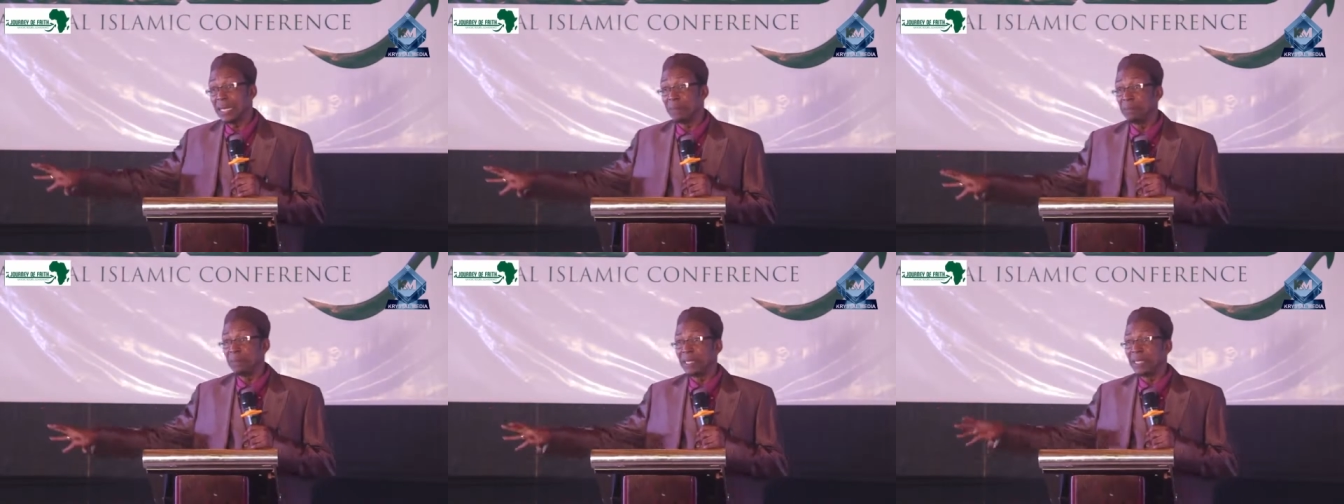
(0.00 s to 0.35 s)

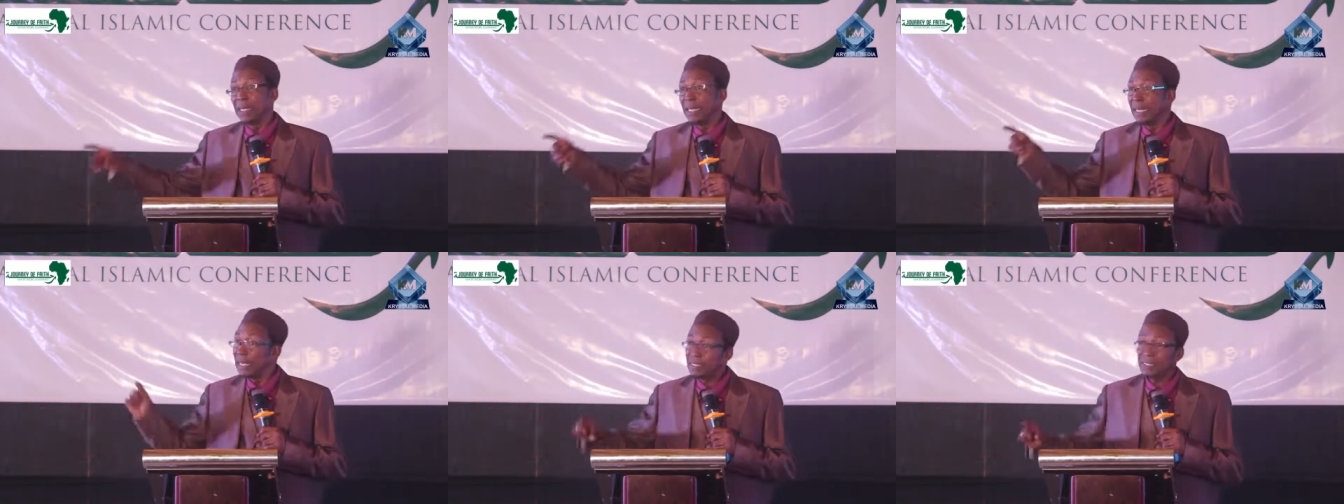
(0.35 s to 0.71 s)
him.
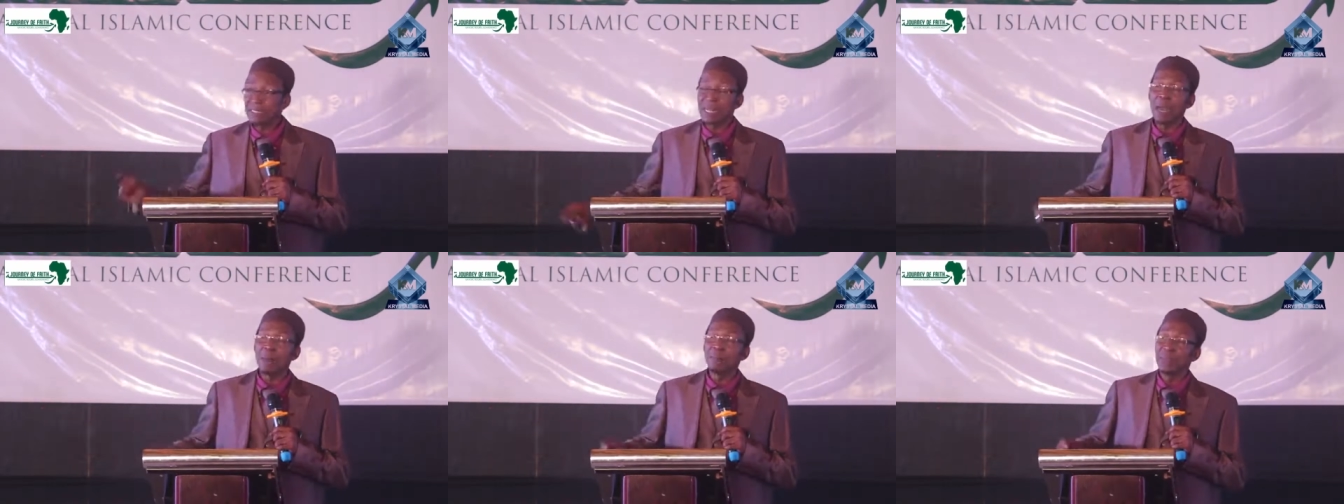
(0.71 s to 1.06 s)

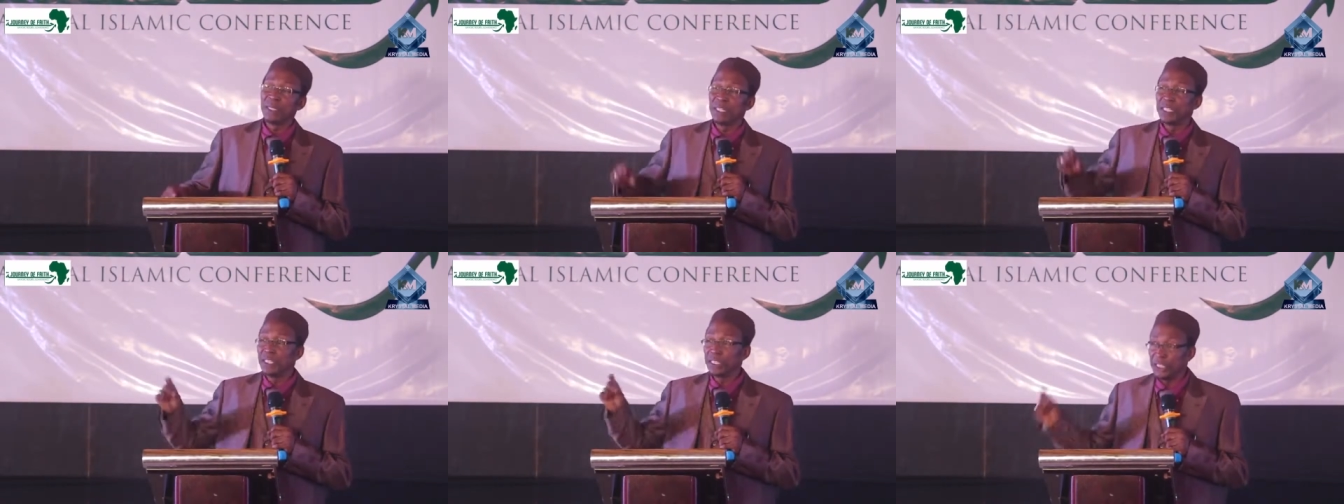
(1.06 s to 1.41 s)
Islam
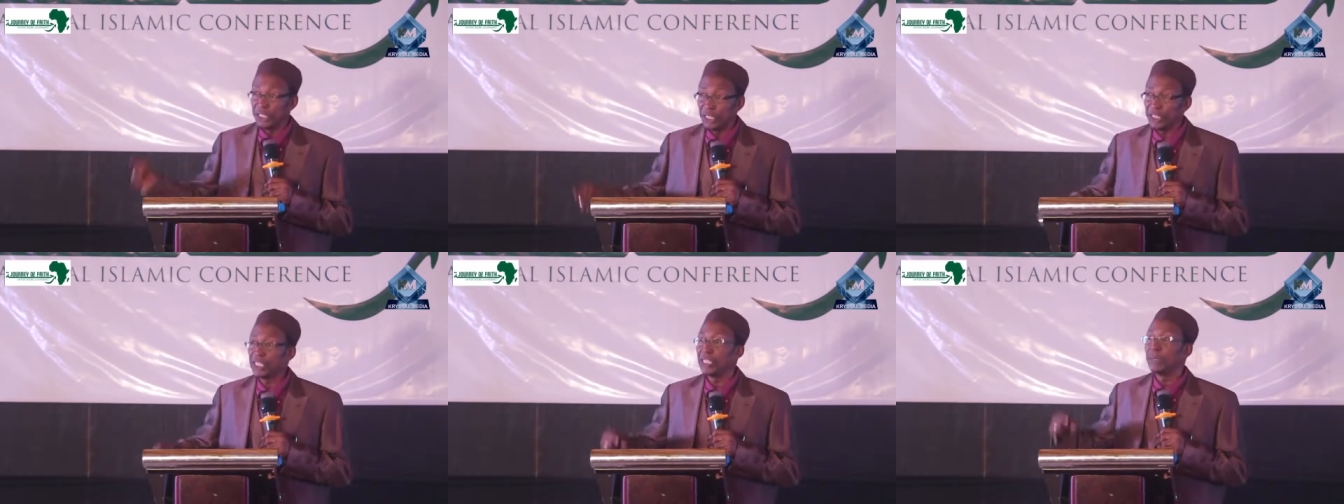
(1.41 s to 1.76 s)
didn't
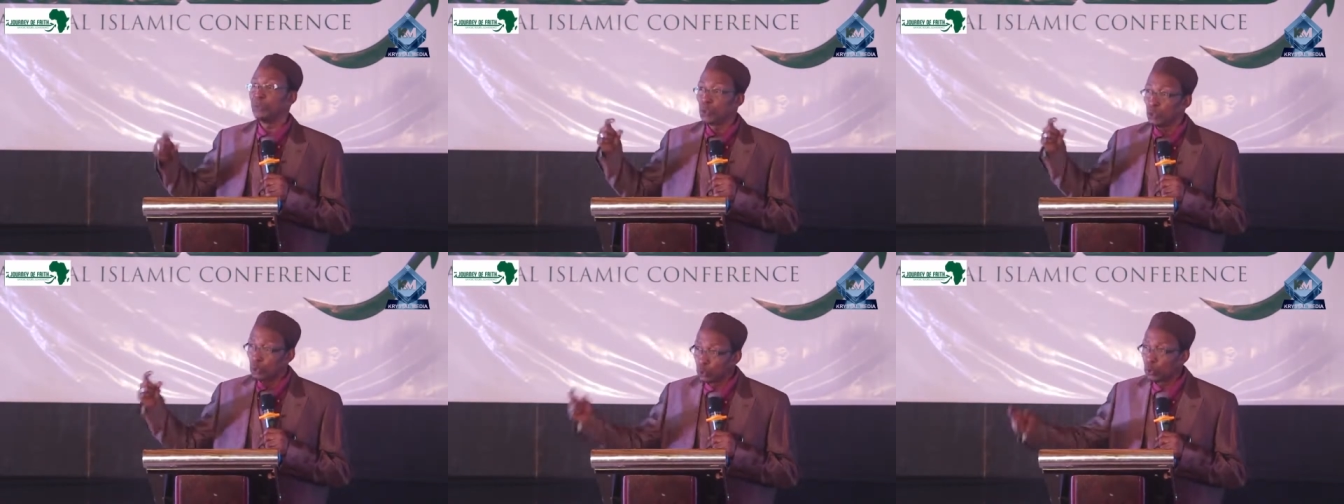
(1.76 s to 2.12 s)
teach
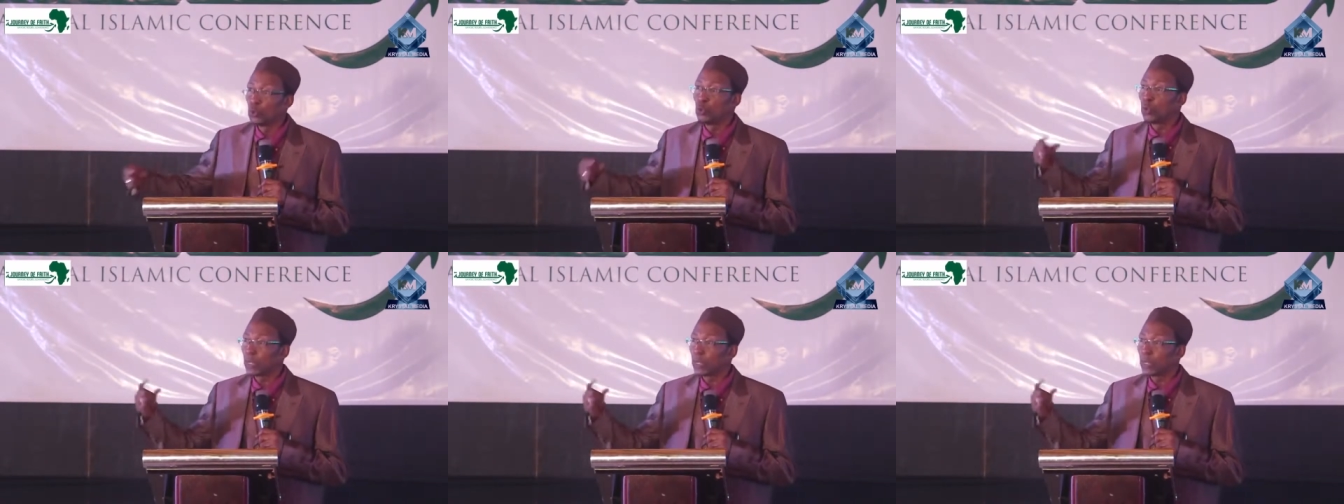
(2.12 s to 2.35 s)
him to do